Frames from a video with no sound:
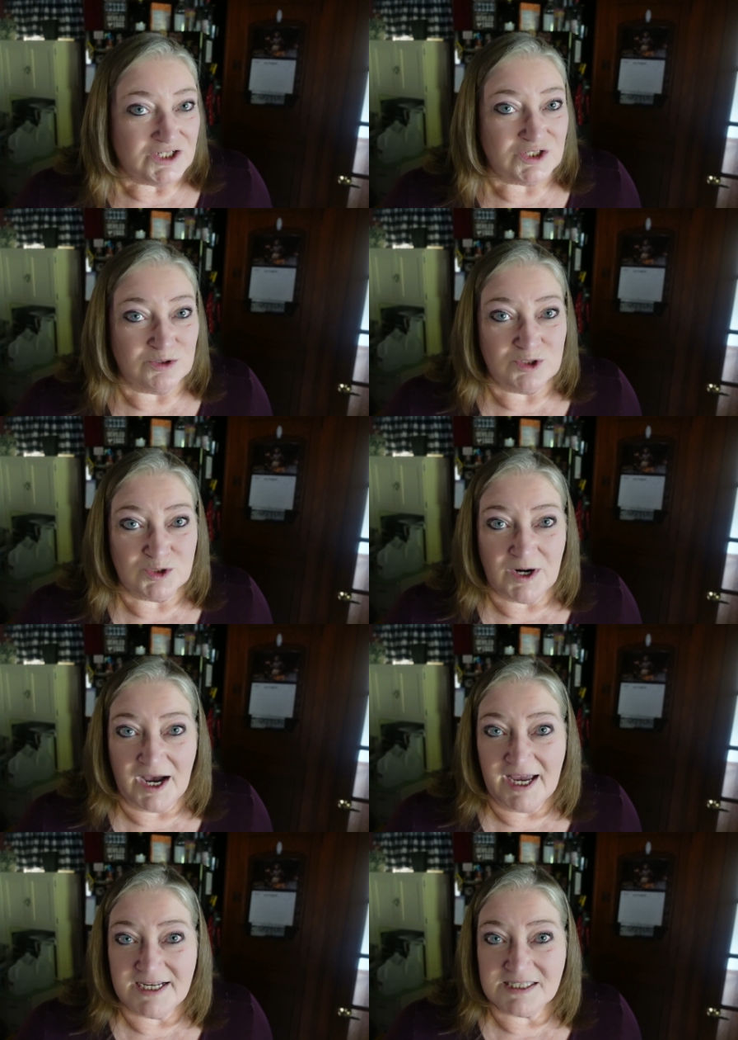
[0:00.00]
So
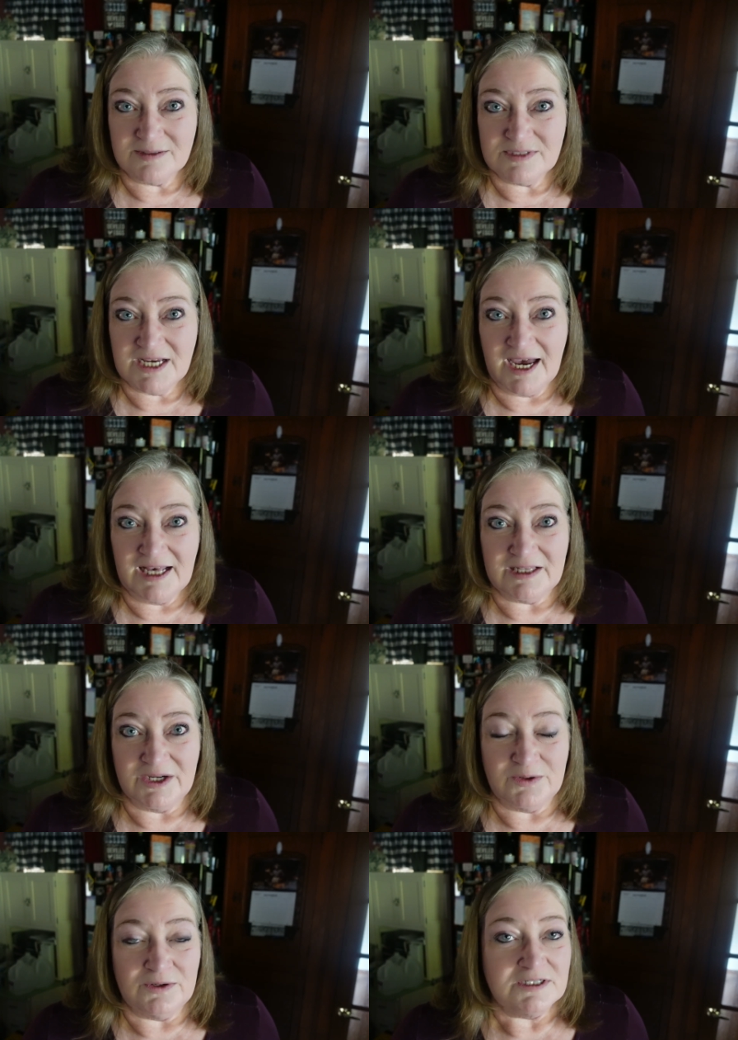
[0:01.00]
try some
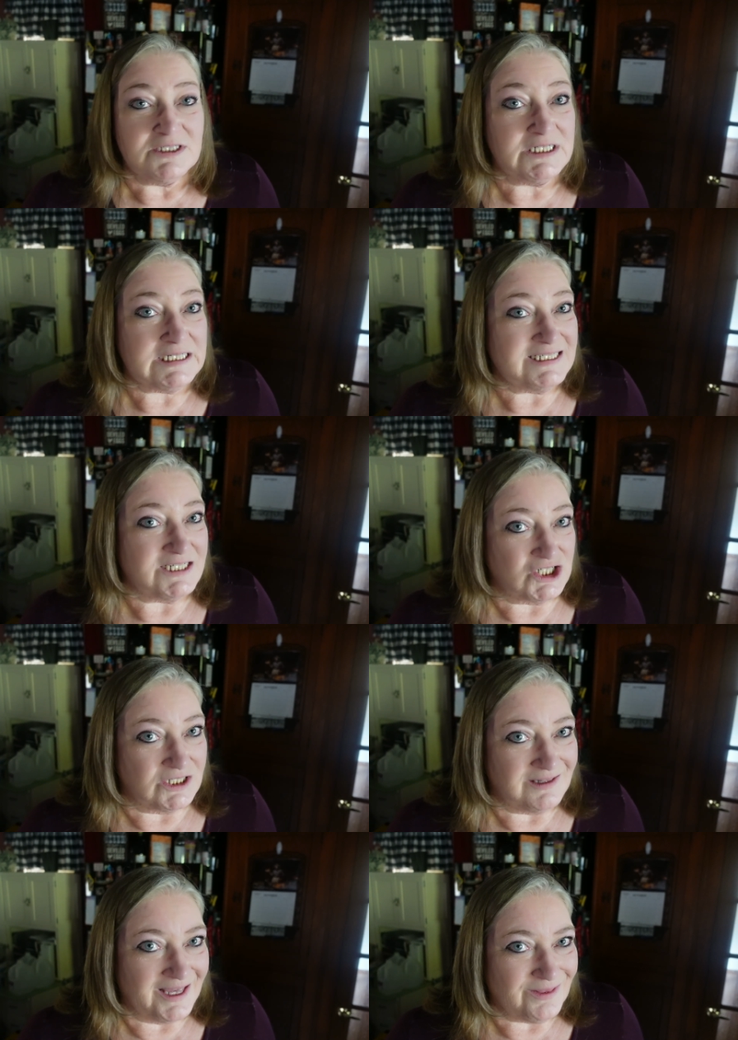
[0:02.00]
tallow to
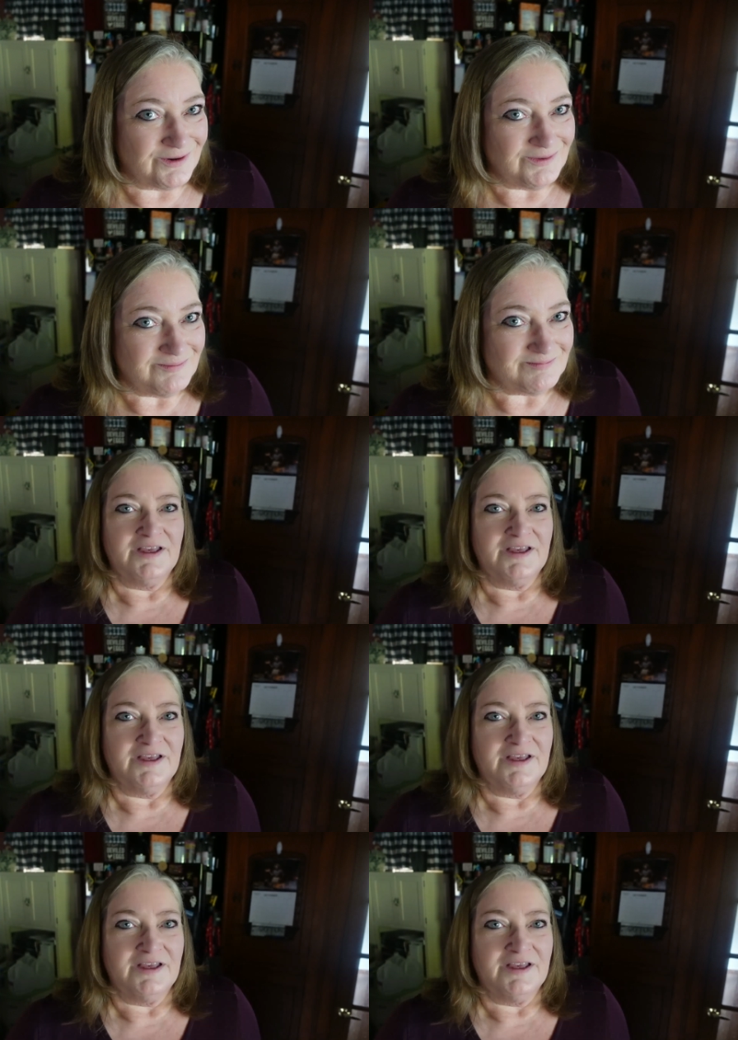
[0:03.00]
condition leather.